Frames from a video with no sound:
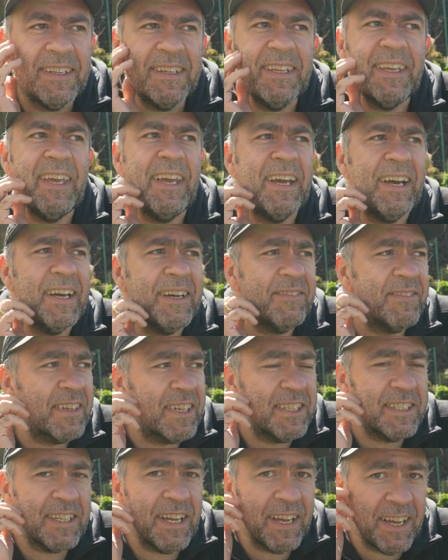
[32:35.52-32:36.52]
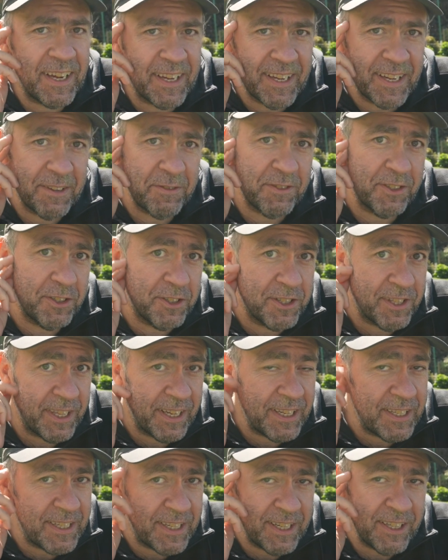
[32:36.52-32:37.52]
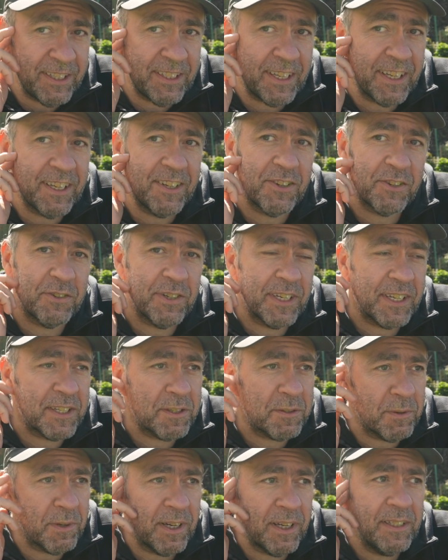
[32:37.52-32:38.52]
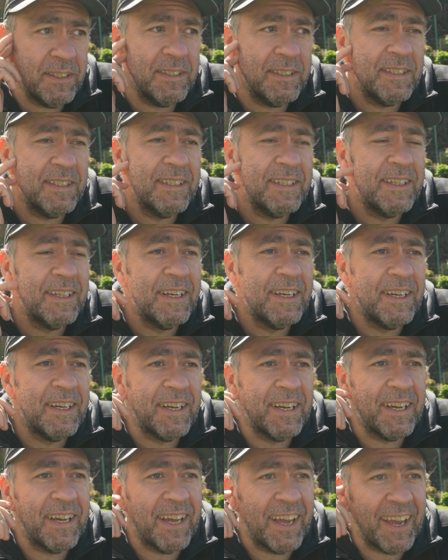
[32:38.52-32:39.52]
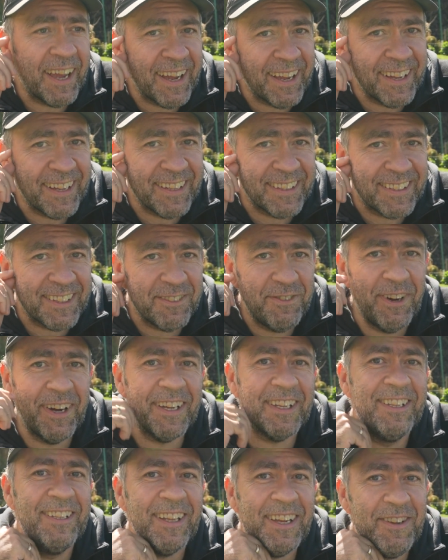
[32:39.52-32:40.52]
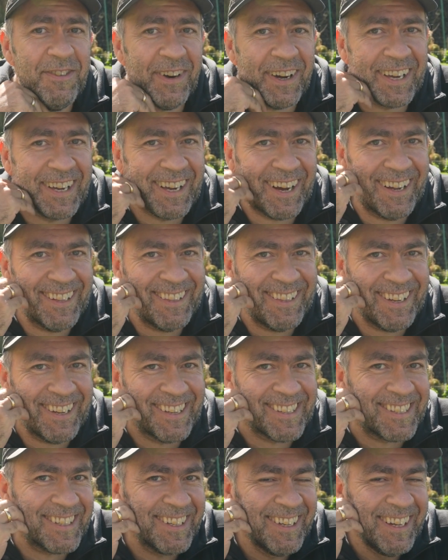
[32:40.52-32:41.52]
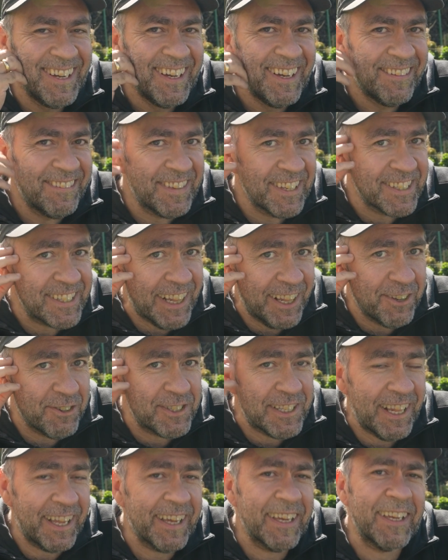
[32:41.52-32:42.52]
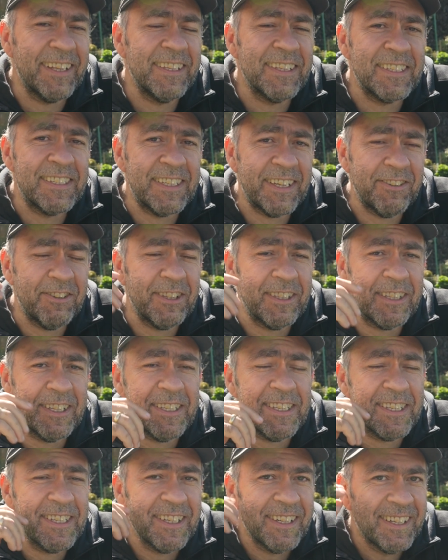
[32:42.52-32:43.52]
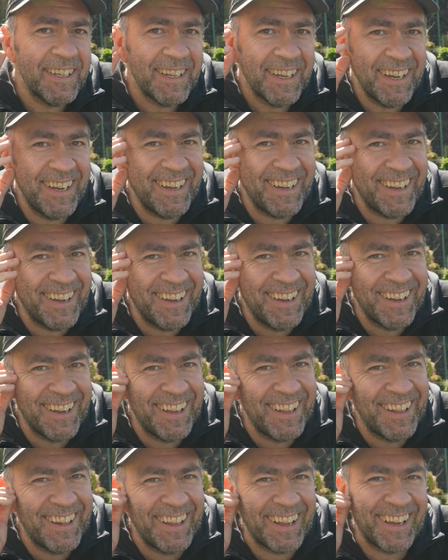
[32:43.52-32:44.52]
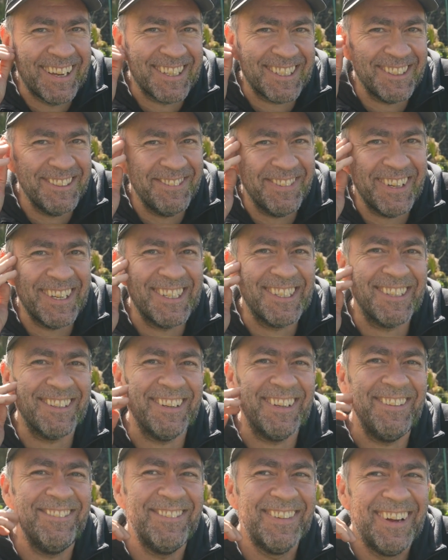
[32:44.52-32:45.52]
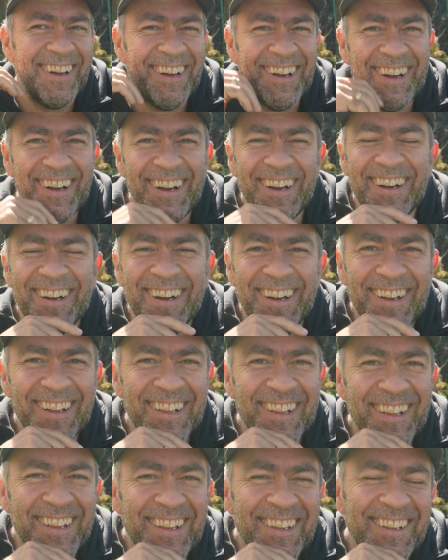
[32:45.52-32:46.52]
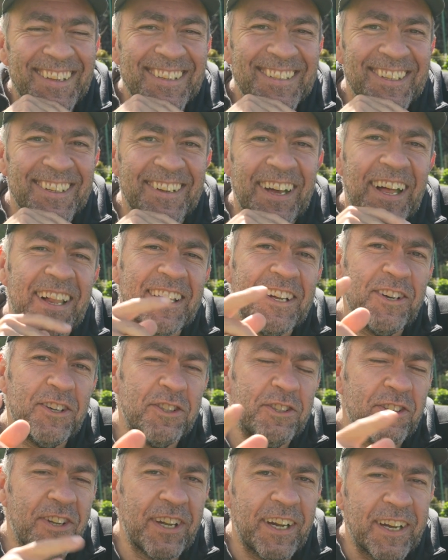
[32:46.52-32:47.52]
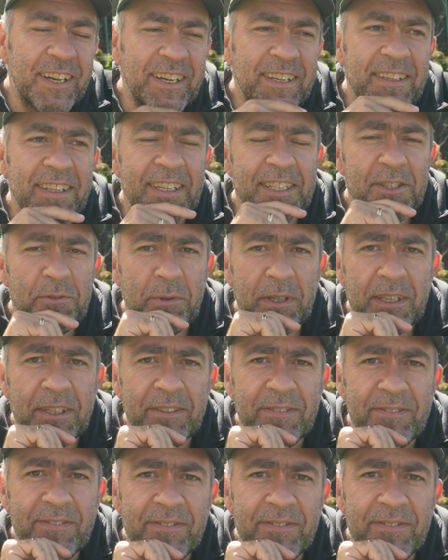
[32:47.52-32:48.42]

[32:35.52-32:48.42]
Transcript: Yeah, because I have those things here. They're growing as well. And if I cut this looks like in the 70s, like super extreme. So I'll go to a haircut next weekend.